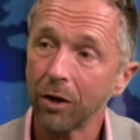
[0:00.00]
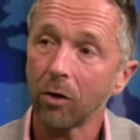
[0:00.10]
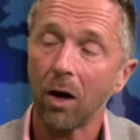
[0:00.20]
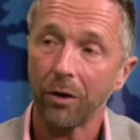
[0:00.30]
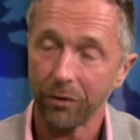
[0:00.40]
the
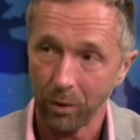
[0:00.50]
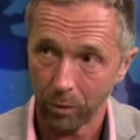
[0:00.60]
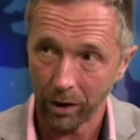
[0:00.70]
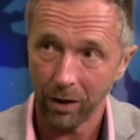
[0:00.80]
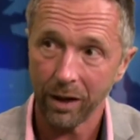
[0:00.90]
cross, and he
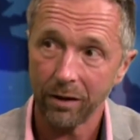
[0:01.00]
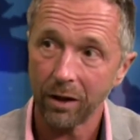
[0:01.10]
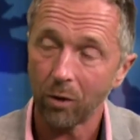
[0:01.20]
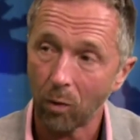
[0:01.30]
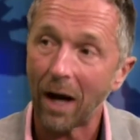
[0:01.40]
really
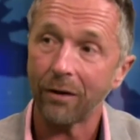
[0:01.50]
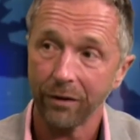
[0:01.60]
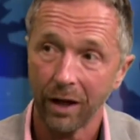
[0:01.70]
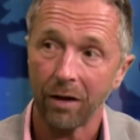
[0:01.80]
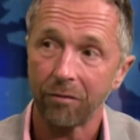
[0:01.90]
did rise
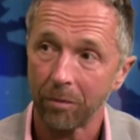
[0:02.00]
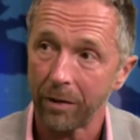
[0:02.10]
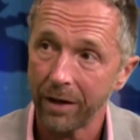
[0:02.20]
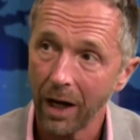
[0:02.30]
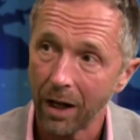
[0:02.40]
again from
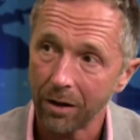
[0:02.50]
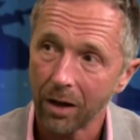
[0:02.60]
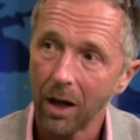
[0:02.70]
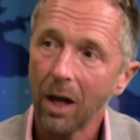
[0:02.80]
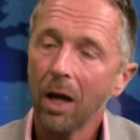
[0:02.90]
the dead.
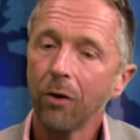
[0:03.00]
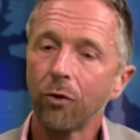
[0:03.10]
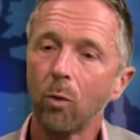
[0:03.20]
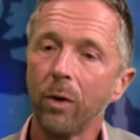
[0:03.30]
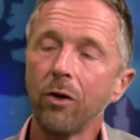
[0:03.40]

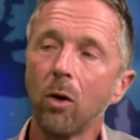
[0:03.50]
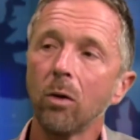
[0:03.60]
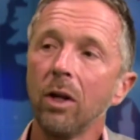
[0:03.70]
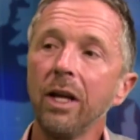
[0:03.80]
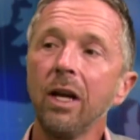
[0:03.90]
So we don't
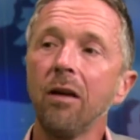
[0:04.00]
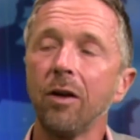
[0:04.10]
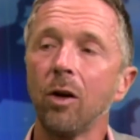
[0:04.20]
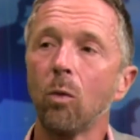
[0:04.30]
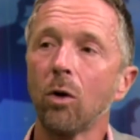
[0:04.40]
live
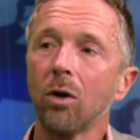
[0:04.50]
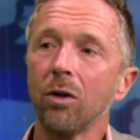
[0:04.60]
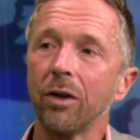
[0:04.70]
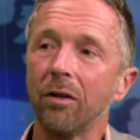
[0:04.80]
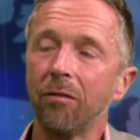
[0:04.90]
in a
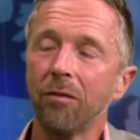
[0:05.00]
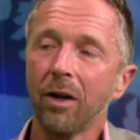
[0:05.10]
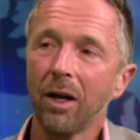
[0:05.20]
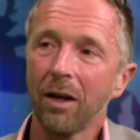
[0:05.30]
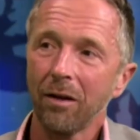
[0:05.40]
world of
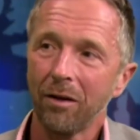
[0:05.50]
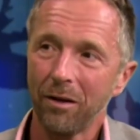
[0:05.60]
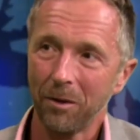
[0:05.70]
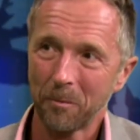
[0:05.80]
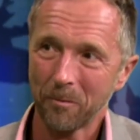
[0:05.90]

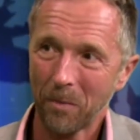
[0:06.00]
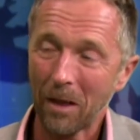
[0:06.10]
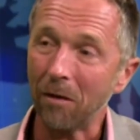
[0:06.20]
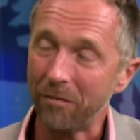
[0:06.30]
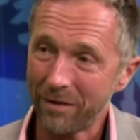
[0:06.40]
the
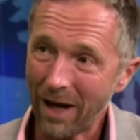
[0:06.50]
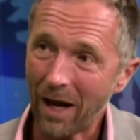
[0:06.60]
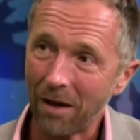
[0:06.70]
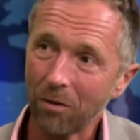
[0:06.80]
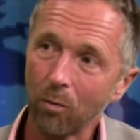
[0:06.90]
of
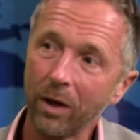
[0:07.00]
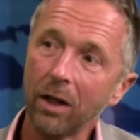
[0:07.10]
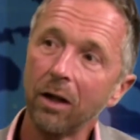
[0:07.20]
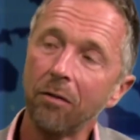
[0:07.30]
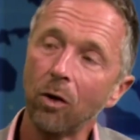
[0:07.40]
death, we
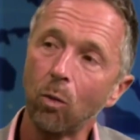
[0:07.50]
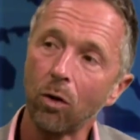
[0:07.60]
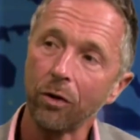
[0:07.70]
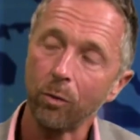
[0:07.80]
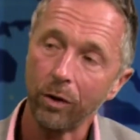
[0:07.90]
live in a
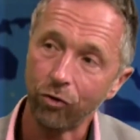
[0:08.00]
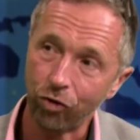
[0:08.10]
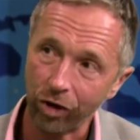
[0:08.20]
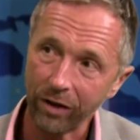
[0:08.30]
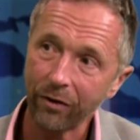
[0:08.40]
world in which
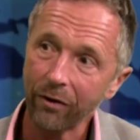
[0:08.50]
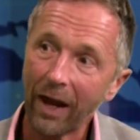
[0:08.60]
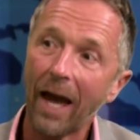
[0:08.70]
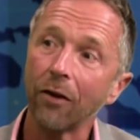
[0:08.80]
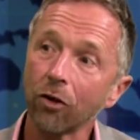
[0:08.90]
Jesus
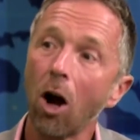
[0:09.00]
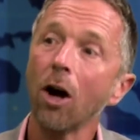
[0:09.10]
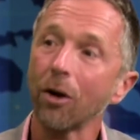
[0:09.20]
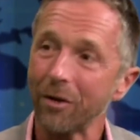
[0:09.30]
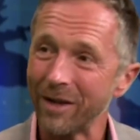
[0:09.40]
has
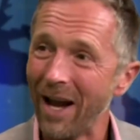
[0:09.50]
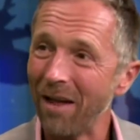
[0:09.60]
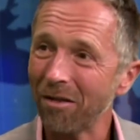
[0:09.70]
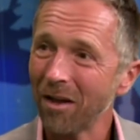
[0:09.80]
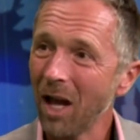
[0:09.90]
conquered
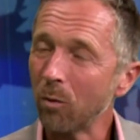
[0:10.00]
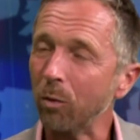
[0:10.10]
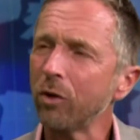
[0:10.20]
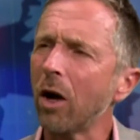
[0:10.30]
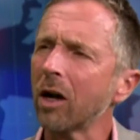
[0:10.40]
death. When
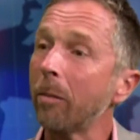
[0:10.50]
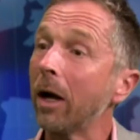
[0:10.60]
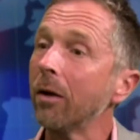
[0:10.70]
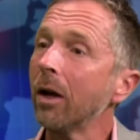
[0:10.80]
the we talk about